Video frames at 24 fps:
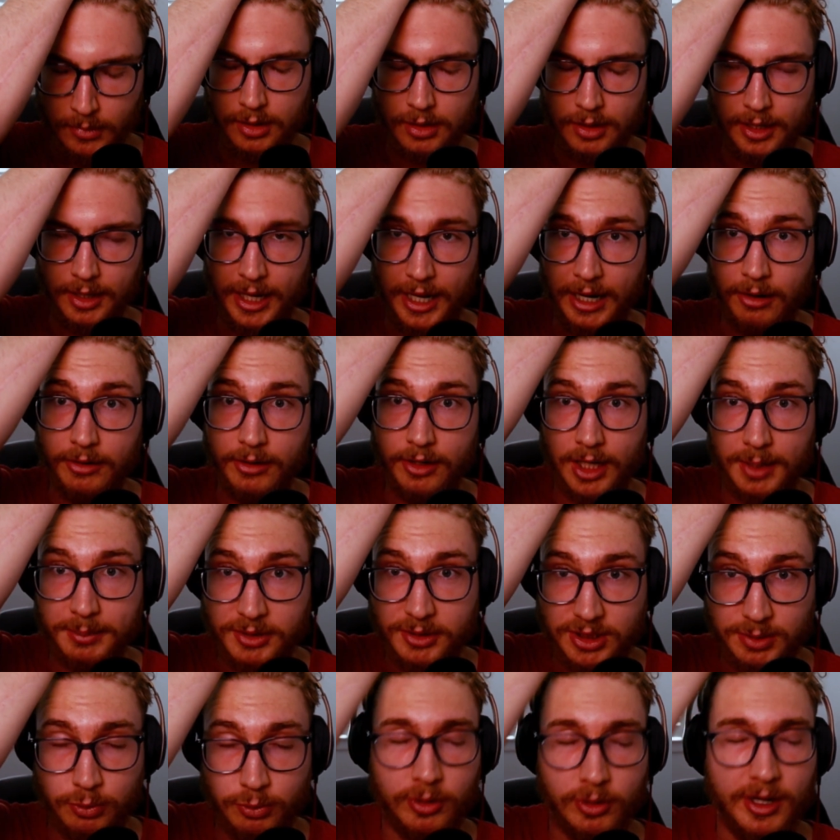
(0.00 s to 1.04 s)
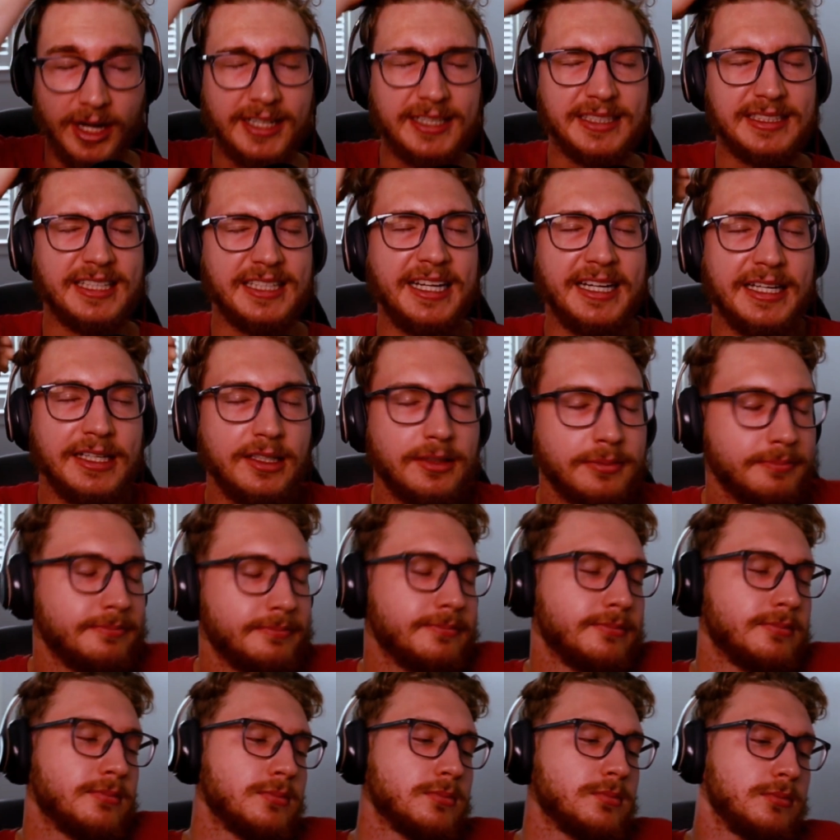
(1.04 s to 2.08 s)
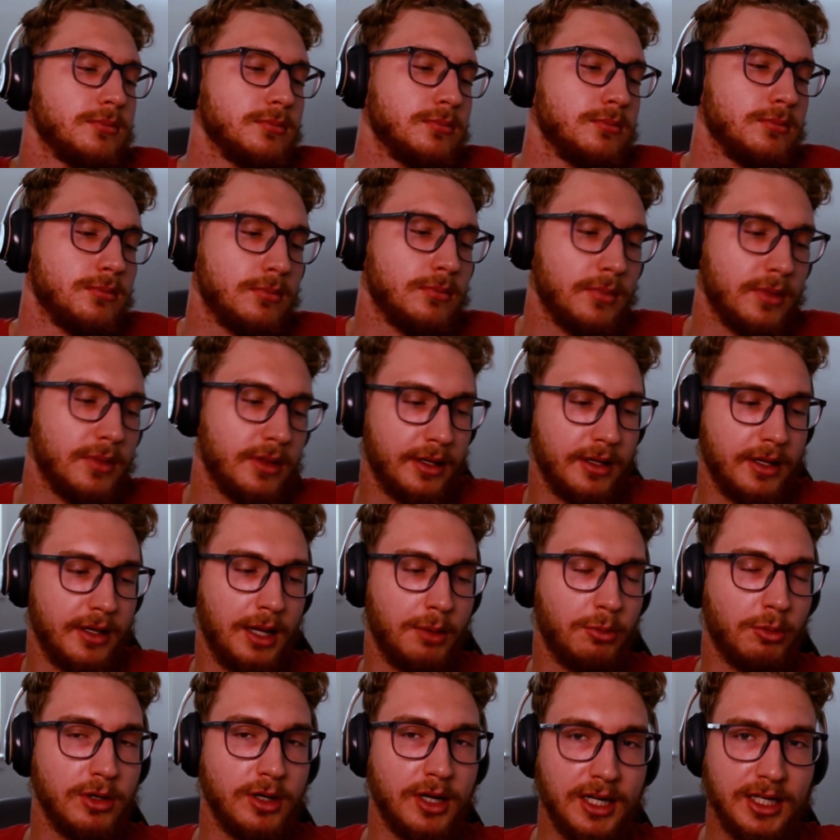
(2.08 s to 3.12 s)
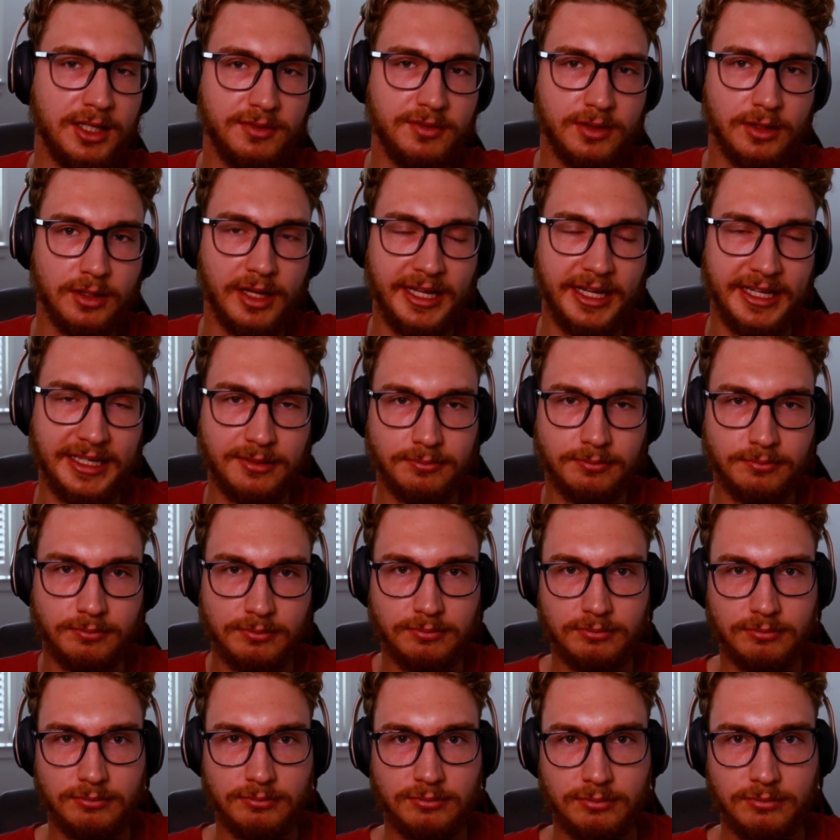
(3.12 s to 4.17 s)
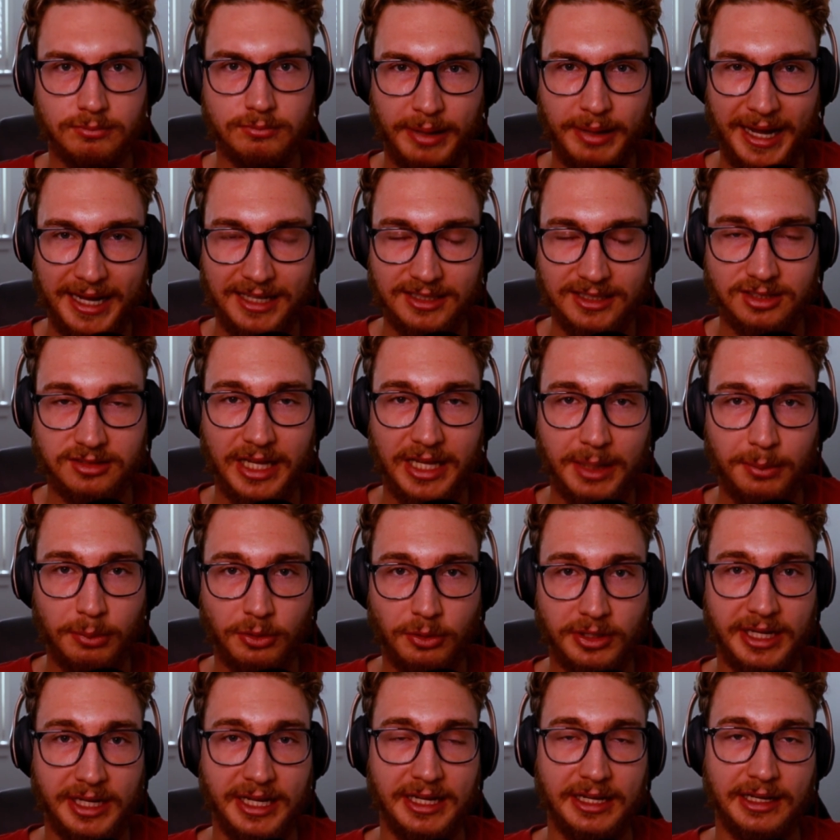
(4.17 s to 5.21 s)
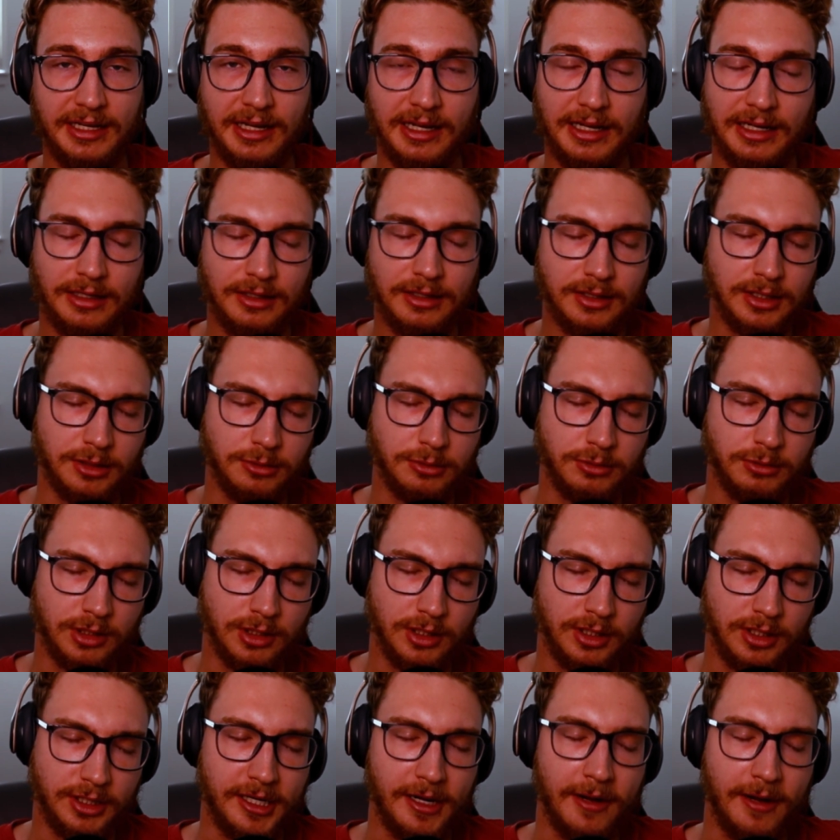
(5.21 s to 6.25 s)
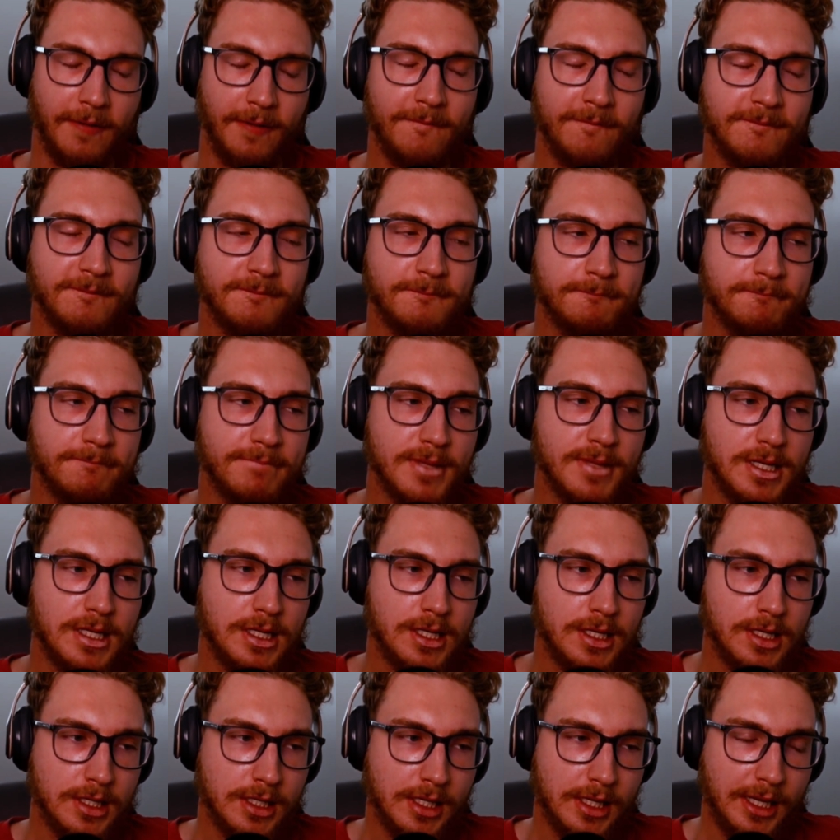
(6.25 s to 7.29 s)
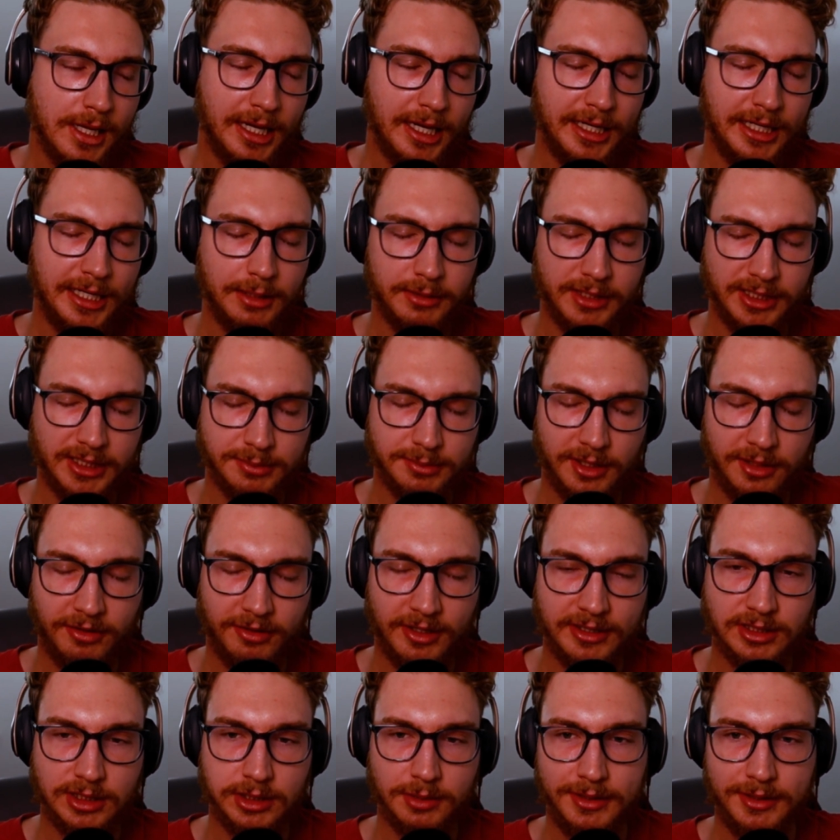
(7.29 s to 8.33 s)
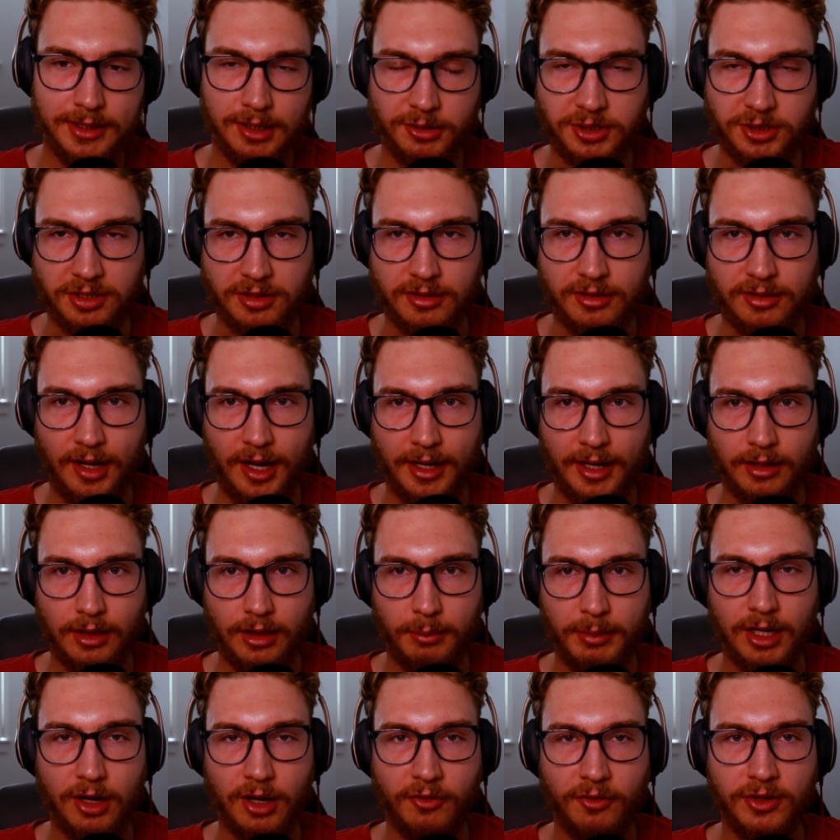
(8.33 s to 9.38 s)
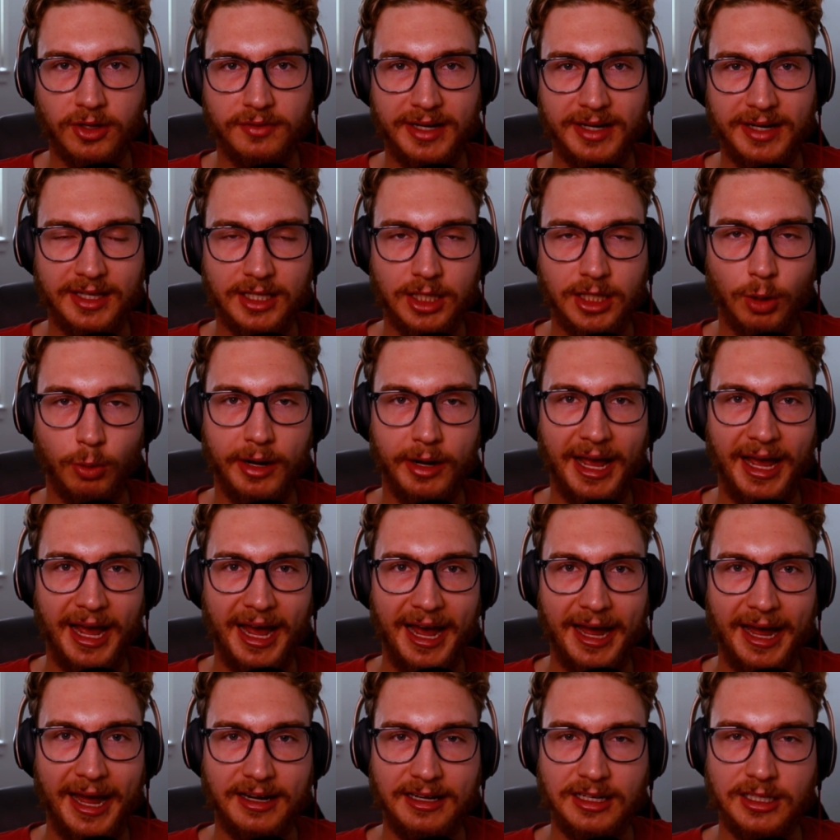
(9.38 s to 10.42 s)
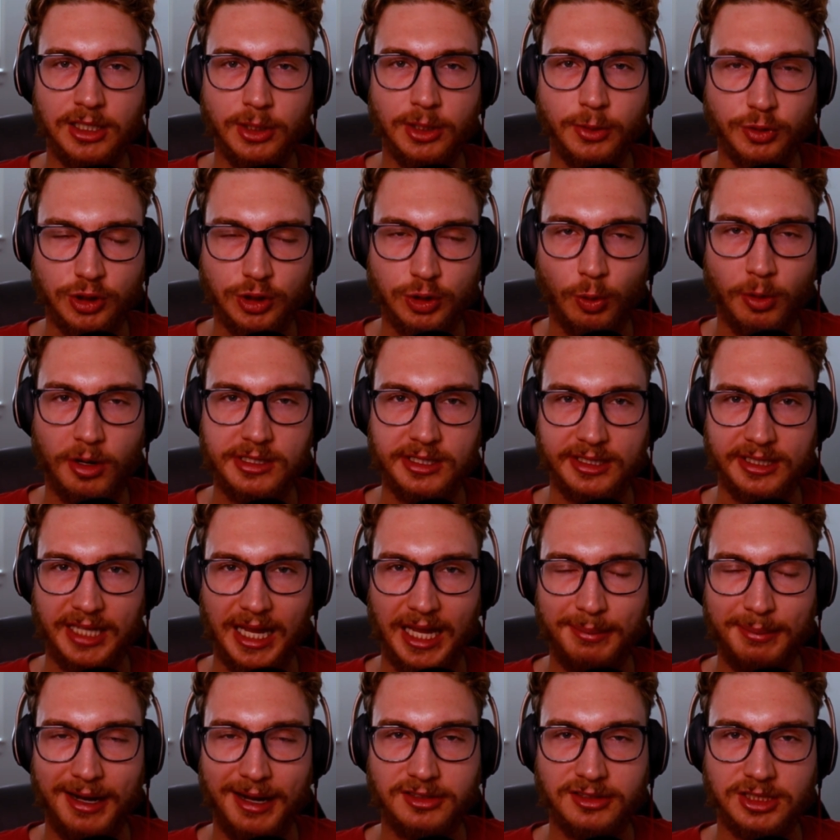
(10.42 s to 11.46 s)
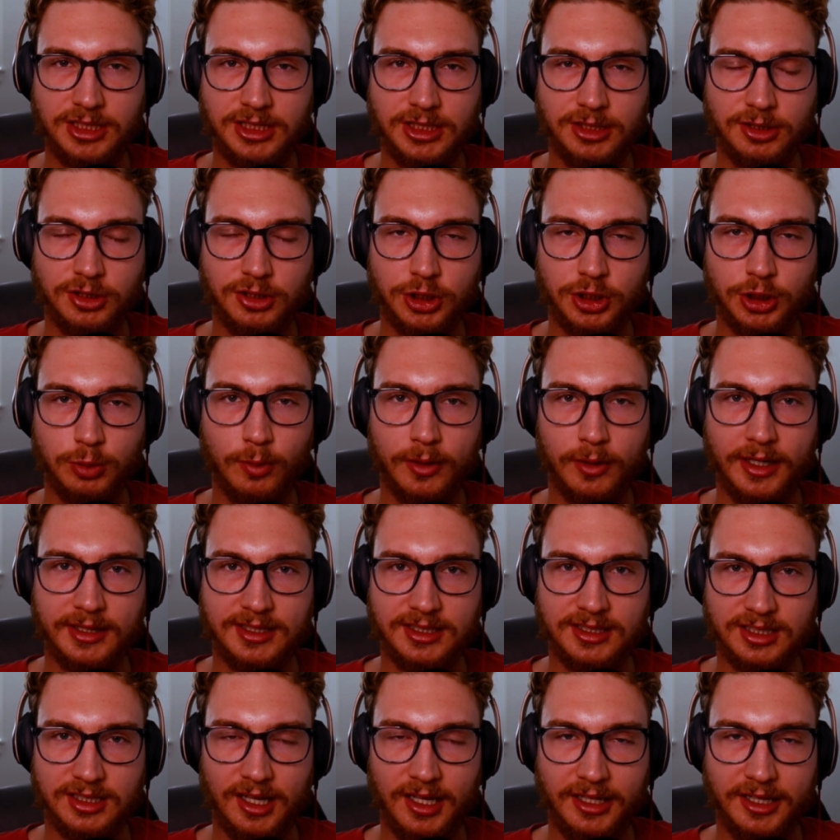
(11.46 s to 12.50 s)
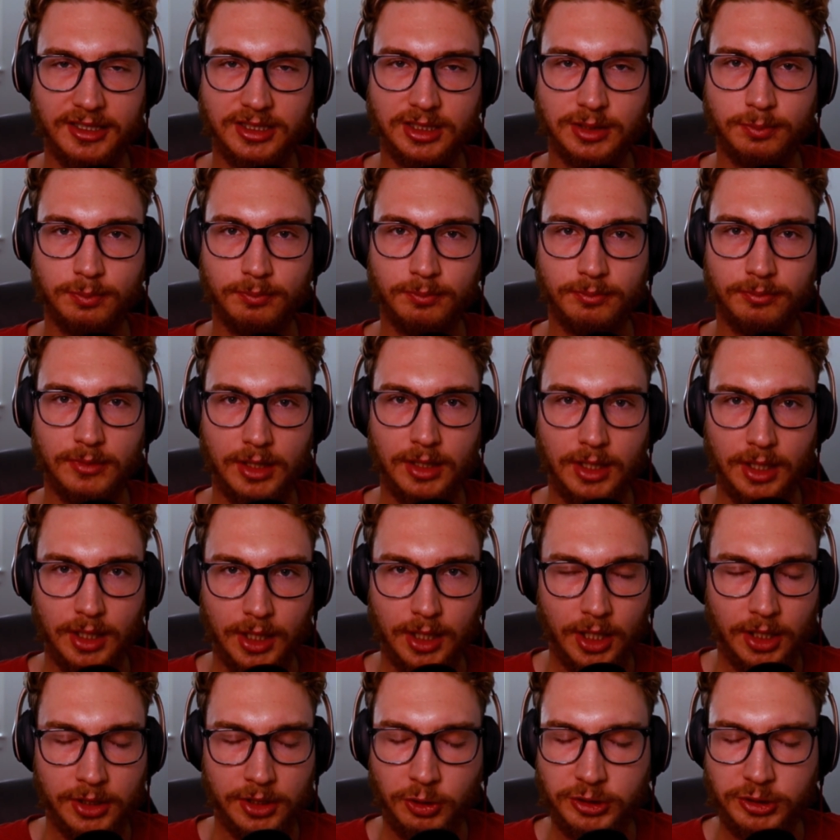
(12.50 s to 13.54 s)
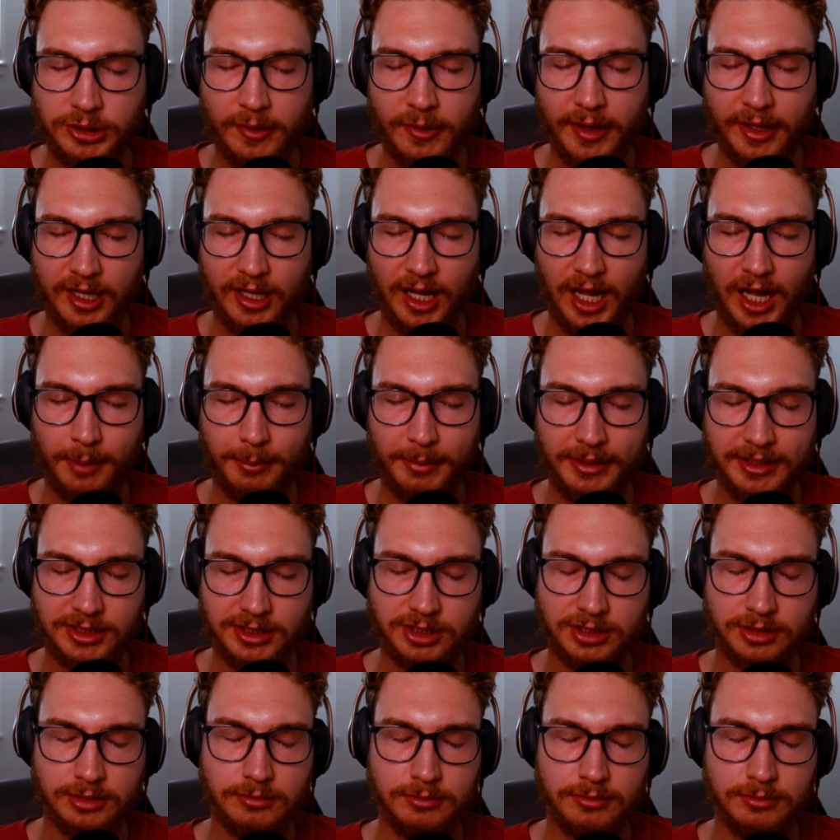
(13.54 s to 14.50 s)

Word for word: I don't know how much more I can take. And we're not even like past Labor Day yet. Oh, God. Anyways, my friends, let me know what you thought. Let me know if you have anything you want to add, any news stories that came out to you that you want to discuss. Do so in the comments.